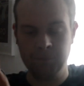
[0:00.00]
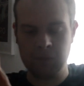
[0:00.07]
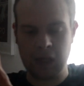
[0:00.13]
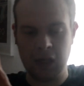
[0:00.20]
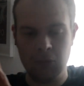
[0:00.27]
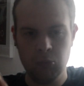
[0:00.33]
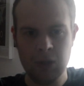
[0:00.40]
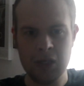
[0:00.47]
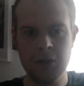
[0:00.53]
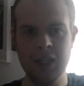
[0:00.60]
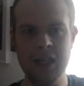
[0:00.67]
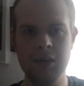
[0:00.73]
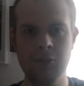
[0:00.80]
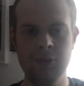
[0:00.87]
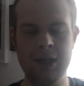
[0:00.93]
I will
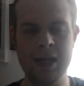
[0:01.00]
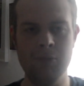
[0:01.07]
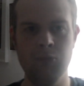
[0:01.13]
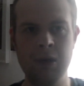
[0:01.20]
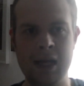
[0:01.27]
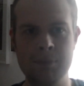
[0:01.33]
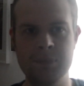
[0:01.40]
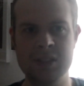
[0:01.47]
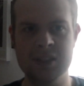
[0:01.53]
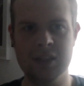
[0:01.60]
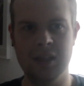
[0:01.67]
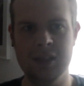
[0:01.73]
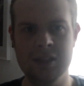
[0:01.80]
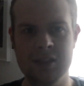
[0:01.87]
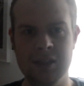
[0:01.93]
link their
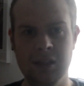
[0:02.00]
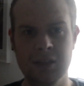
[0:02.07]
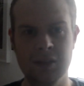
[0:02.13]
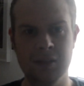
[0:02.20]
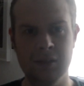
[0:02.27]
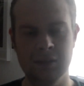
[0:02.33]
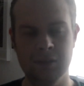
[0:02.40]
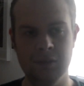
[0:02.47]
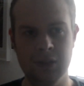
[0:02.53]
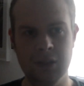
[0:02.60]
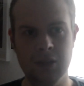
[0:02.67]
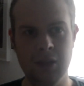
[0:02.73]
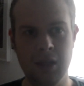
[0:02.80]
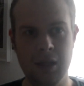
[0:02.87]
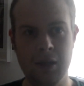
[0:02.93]
website
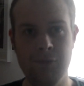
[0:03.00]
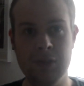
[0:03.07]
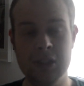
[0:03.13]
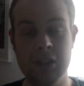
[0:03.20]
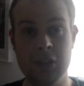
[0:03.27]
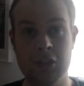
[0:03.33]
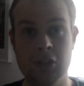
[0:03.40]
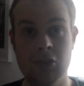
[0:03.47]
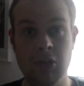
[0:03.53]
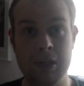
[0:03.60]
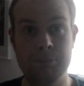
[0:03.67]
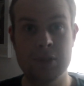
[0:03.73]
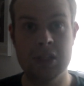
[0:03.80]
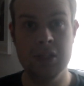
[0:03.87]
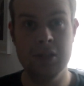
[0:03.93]
in the
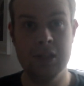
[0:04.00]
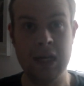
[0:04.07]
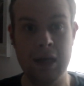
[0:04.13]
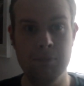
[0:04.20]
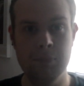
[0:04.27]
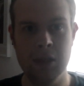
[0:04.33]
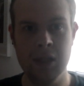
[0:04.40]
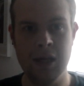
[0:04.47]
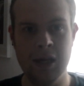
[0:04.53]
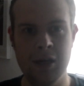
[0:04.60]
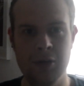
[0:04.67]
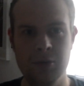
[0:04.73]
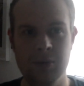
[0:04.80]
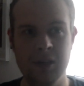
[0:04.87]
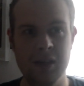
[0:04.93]
description down
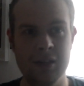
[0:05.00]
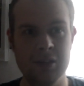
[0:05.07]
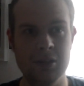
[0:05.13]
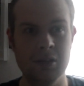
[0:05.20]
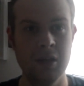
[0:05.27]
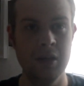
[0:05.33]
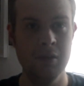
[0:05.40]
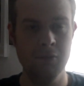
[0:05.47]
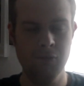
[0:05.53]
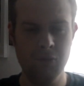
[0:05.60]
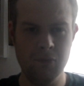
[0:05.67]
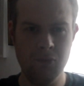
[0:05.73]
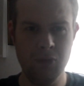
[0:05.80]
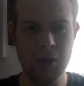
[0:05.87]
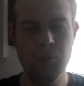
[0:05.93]
below. The
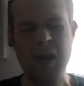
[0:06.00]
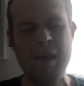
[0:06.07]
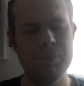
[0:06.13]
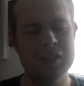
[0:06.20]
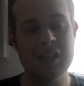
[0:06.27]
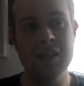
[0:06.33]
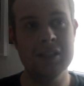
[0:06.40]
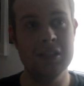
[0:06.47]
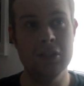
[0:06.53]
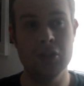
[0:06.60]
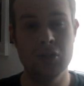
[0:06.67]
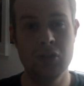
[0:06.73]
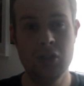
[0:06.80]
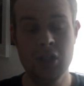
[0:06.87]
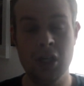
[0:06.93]
website
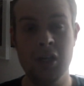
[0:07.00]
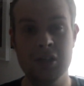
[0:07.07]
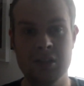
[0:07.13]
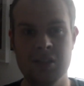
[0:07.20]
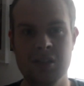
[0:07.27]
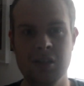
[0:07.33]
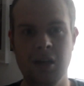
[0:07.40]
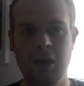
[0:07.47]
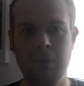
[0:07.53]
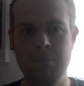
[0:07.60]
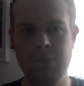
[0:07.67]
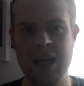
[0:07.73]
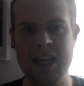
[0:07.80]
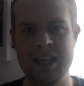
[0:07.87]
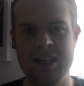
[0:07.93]
is just
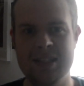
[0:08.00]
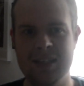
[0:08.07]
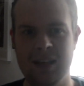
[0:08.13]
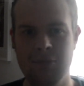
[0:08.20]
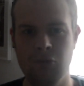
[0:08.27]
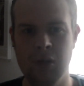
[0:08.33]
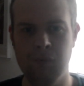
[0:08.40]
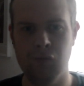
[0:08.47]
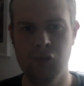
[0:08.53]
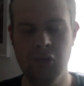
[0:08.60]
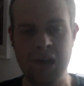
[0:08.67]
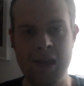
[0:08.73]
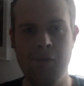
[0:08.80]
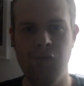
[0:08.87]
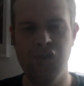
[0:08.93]
amazing, with
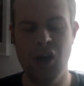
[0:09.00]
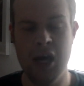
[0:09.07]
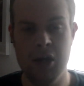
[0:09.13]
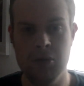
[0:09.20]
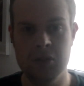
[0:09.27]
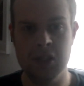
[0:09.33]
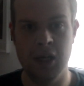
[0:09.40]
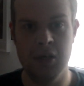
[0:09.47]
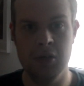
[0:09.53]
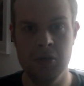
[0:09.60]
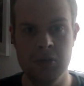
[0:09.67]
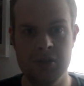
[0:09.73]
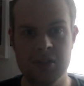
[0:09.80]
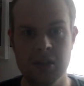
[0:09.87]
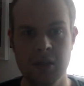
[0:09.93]
great
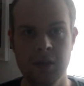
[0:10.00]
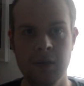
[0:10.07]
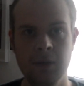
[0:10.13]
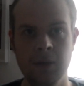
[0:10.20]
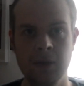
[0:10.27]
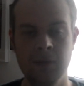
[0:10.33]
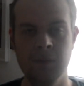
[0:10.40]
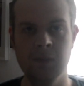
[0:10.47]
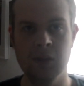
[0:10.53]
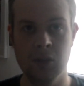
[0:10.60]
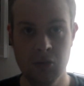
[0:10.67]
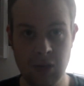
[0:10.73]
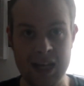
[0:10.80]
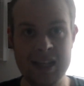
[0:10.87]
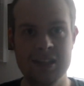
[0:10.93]
photos,
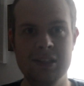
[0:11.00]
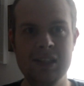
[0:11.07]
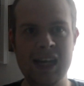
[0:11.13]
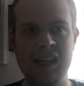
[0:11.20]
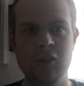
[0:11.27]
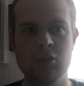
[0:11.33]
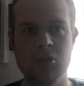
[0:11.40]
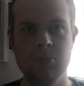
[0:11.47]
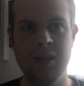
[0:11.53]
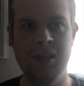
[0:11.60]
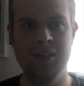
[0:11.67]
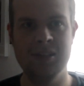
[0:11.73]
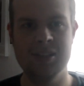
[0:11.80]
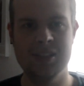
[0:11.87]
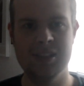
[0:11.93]
great
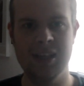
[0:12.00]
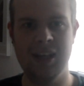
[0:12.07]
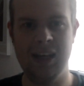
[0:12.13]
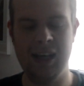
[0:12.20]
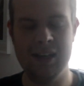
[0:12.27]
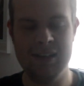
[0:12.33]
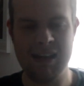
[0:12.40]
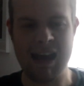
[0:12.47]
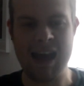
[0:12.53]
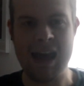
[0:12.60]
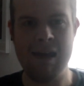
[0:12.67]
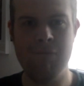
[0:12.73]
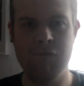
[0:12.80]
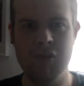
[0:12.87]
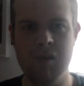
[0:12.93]
announcements and
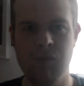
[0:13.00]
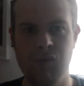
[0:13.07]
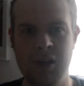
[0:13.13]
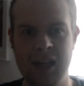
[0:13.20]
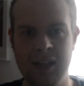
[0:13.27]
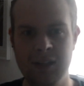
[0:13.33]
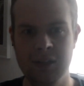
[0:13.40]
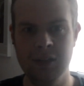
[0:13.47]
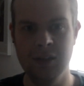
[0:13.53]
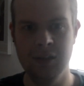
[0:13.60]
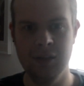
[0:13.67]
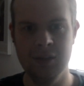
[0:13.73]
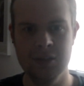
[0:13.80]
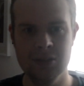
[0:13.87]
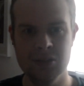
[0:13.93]
everything.
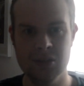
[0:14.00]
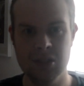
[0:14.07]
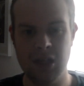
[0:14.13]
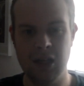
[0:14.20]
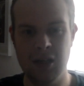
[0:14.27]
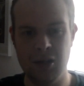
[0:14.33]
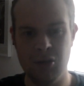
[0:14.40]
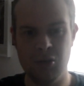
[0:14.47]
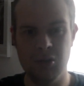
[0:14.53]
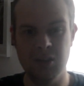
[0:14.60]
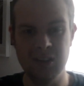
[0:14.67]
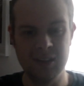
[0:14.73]
So